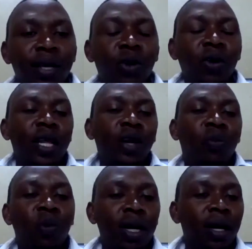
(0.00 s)
you know, the
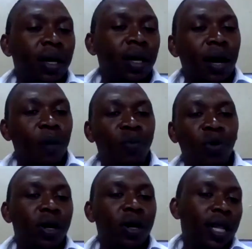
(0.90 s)
normal
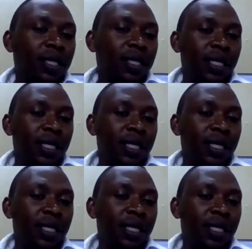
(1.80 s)
book that